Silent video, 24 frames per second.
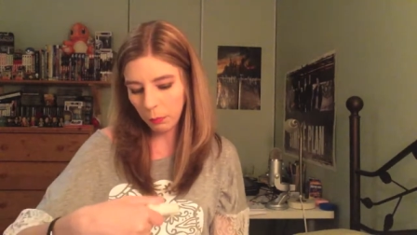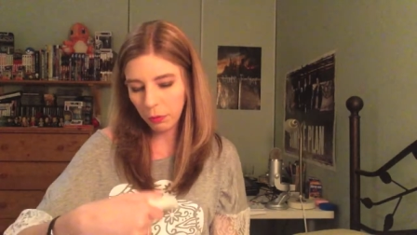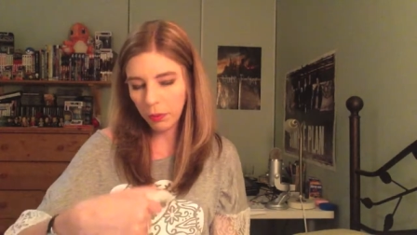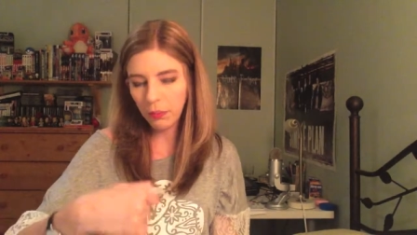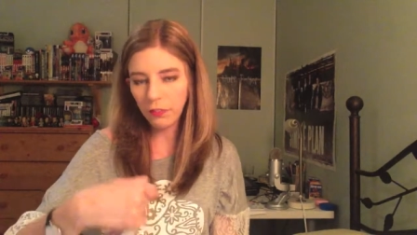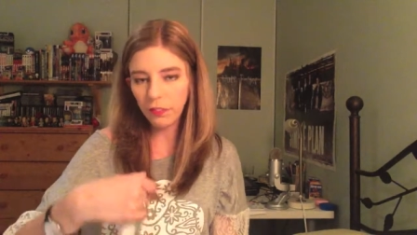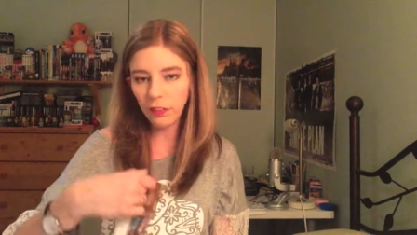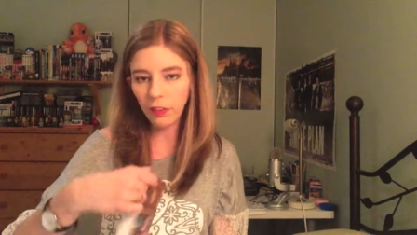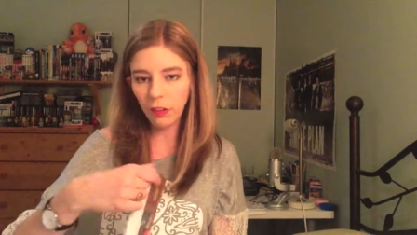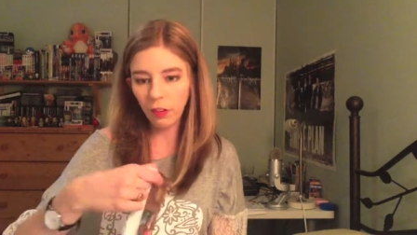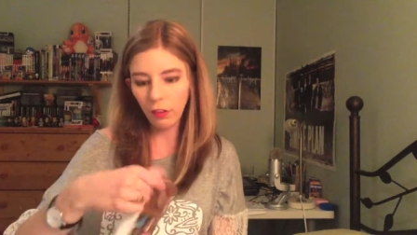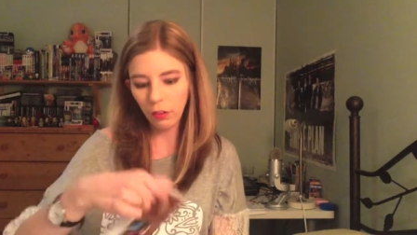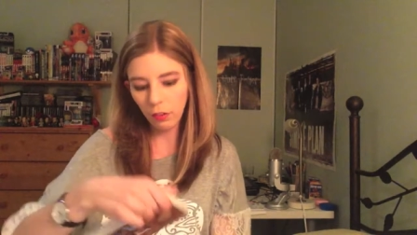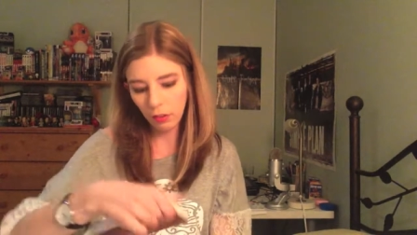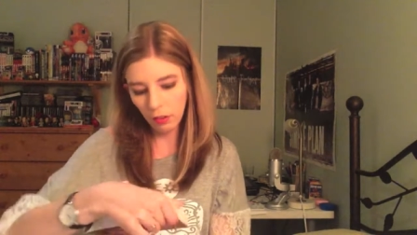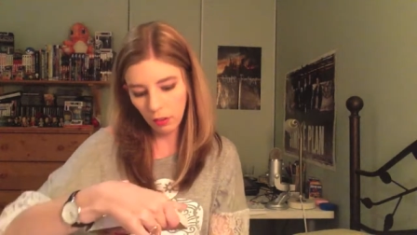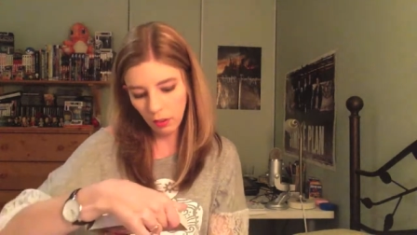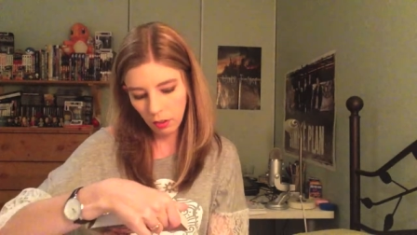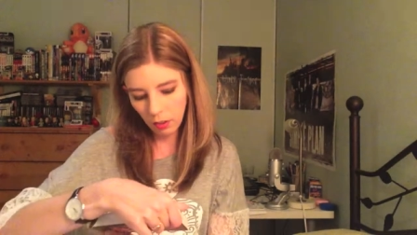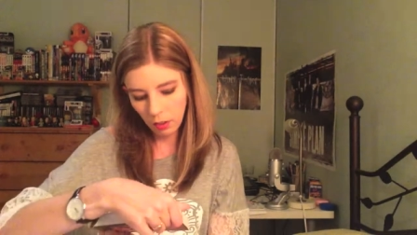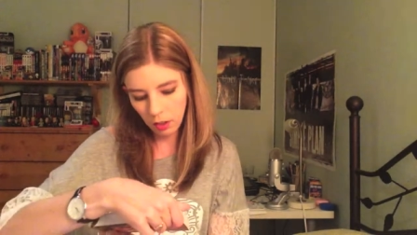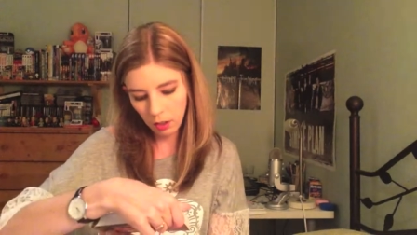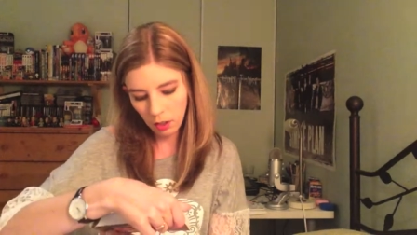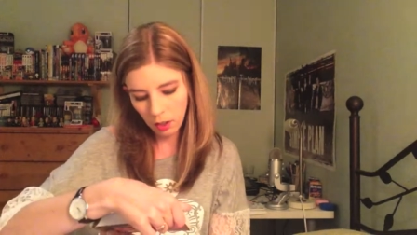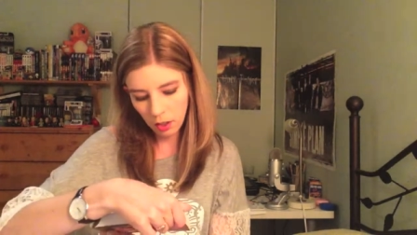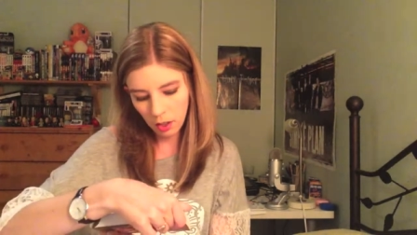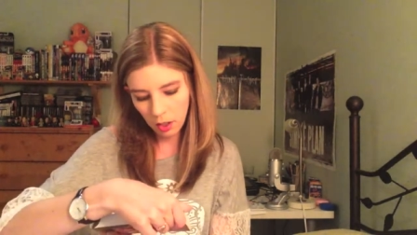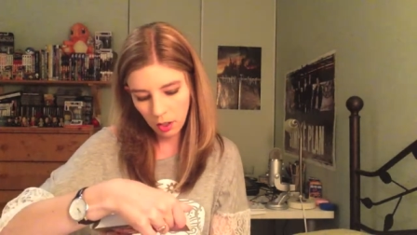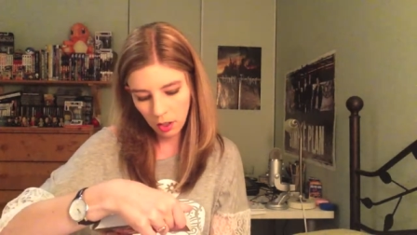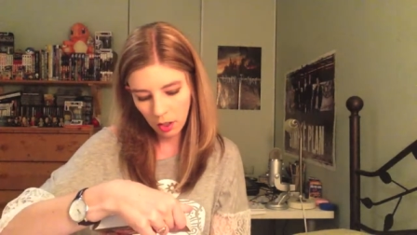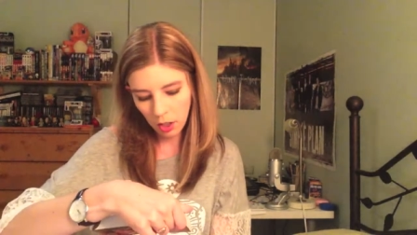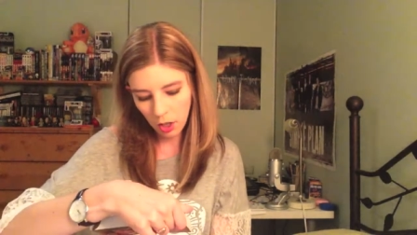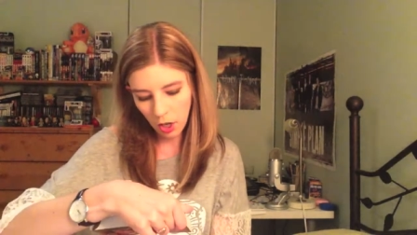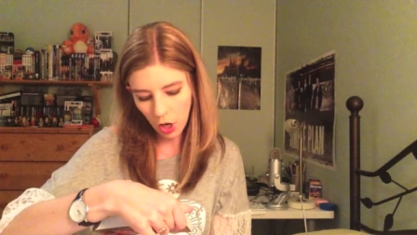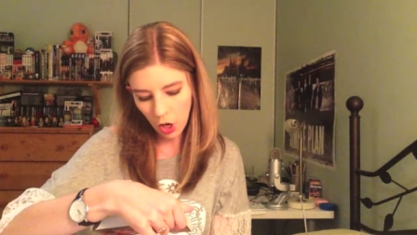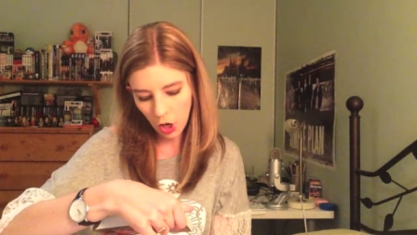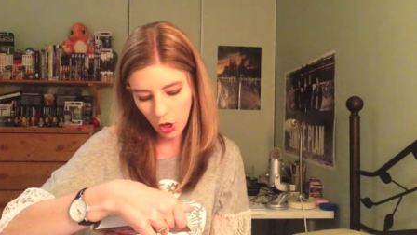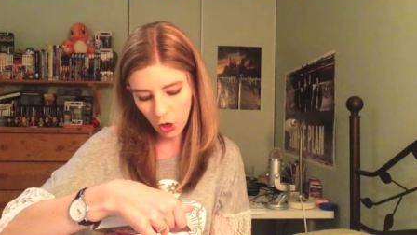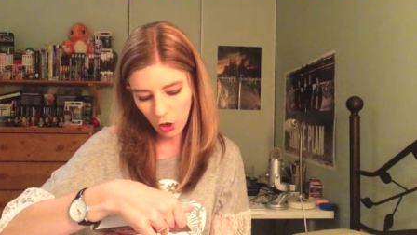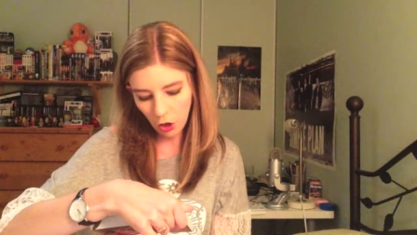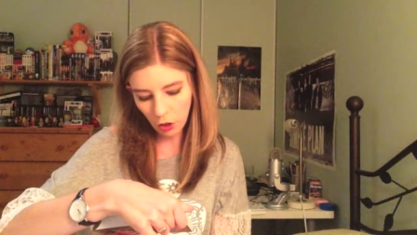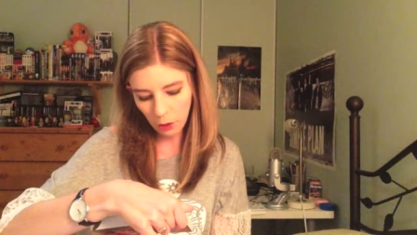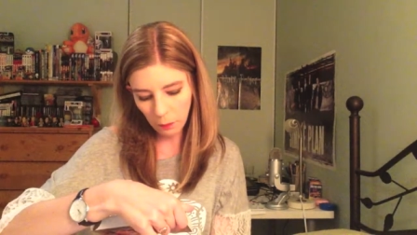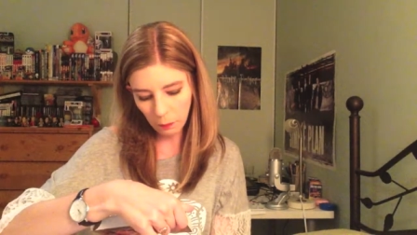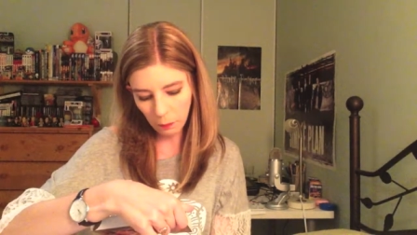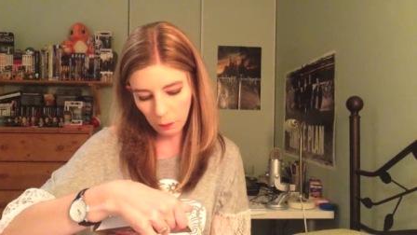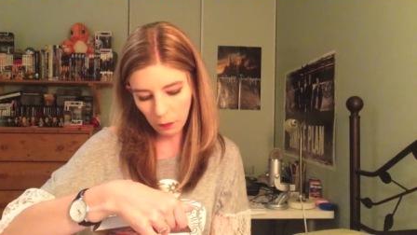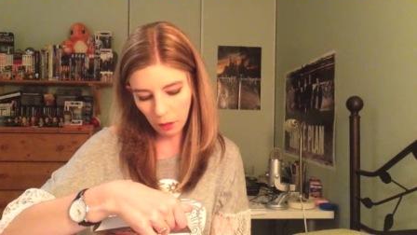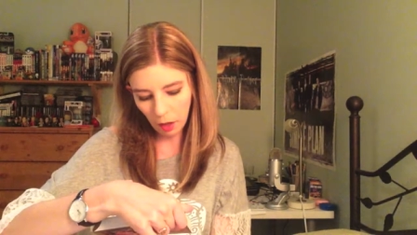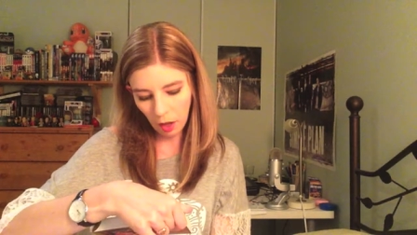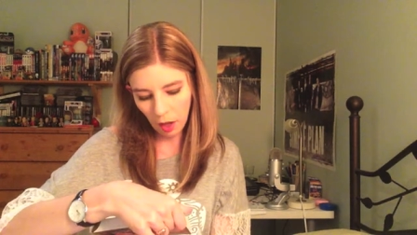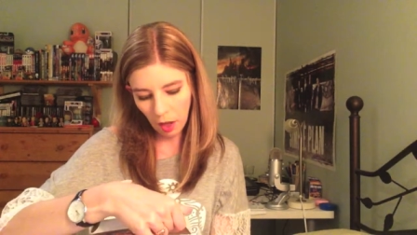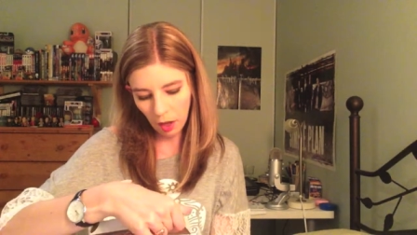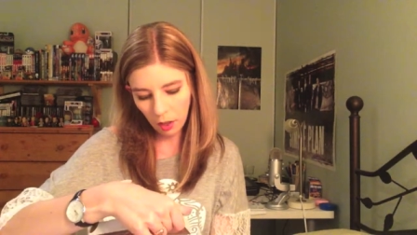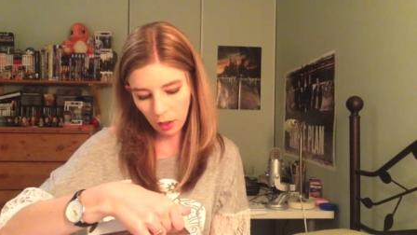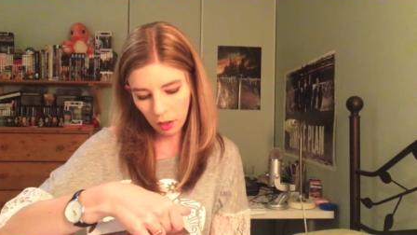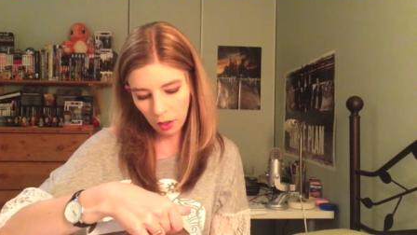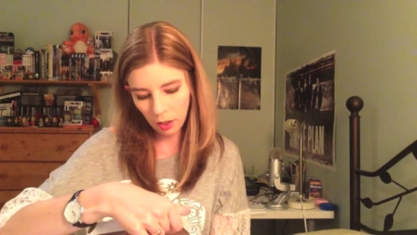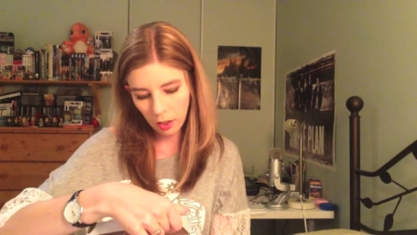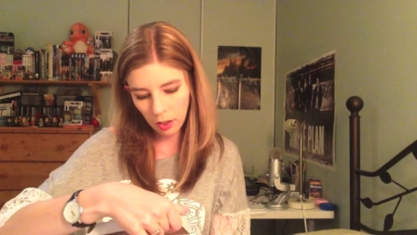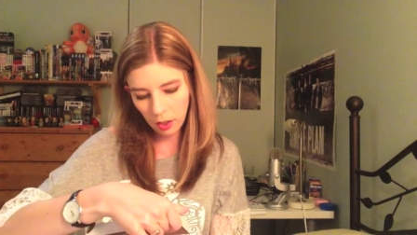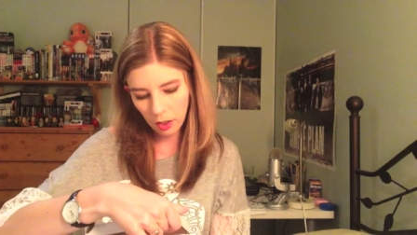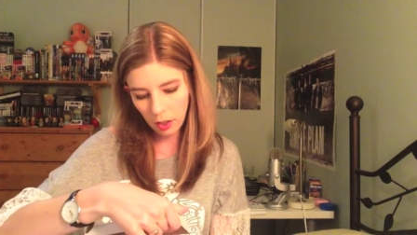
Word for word: previous Nerd Block.